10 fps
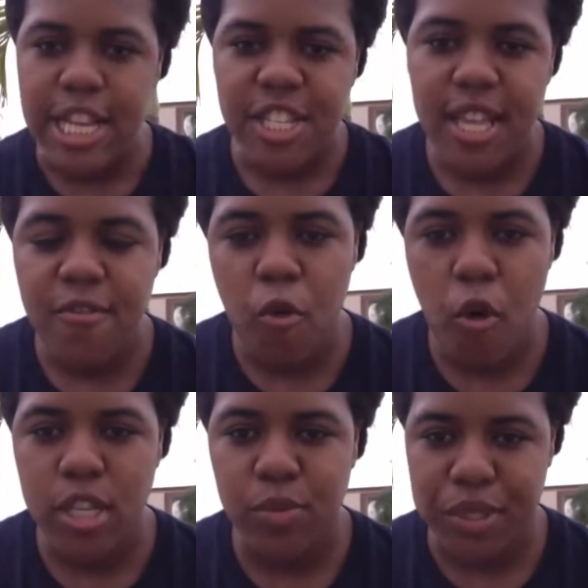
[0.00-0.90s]
So then, of
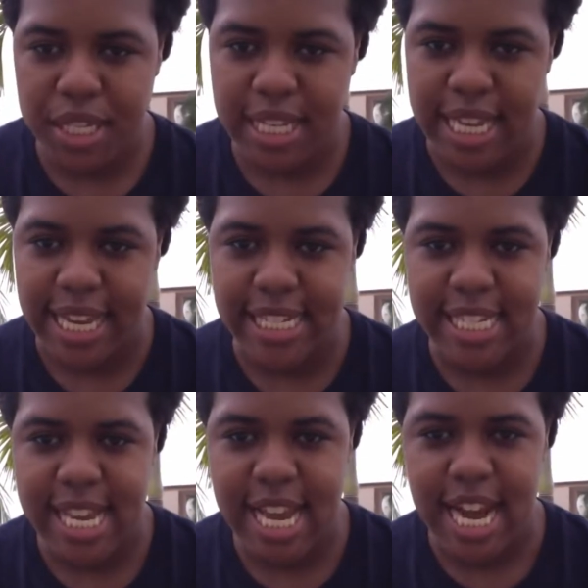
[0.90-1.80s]
course, we did
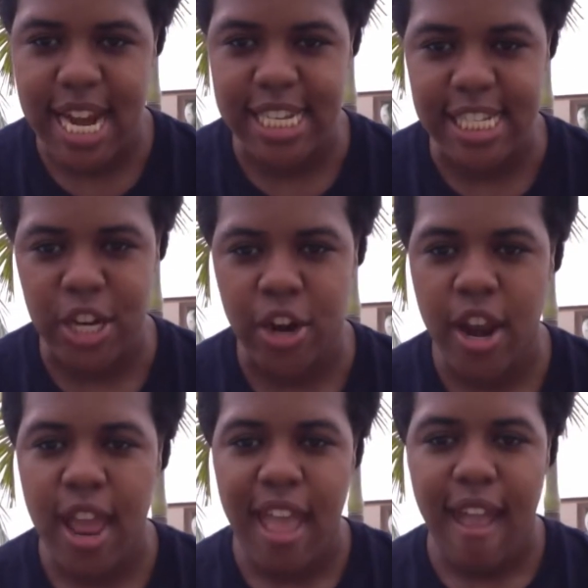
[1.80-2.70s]
eat dinner,
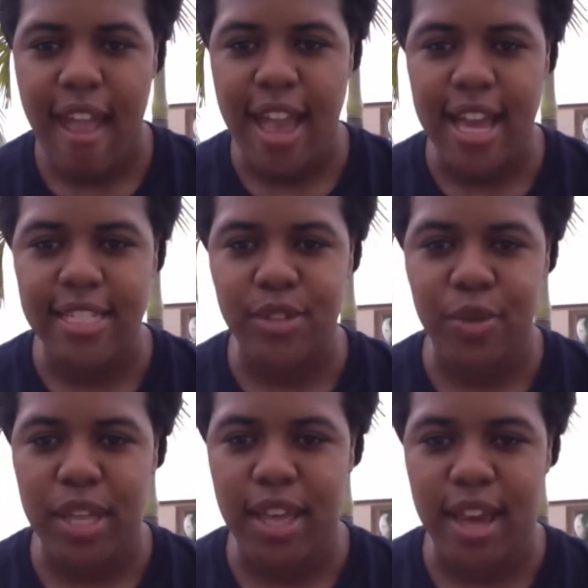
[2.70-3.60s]
and
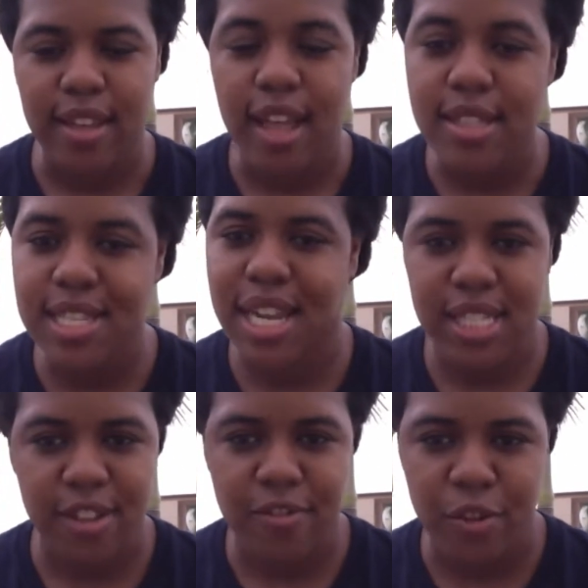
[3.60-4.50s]
we had lots and
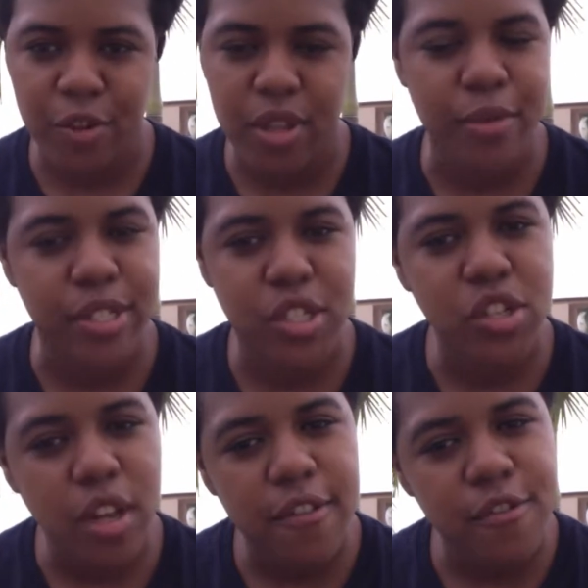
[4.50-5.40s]
lots of food. There was the
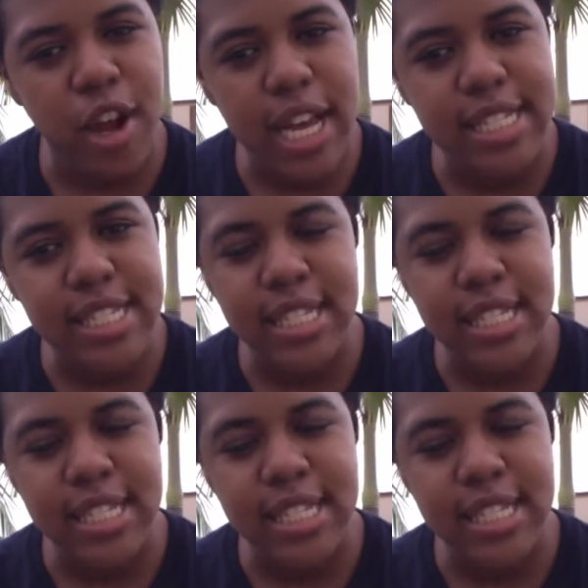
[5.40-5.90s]
jollof rice,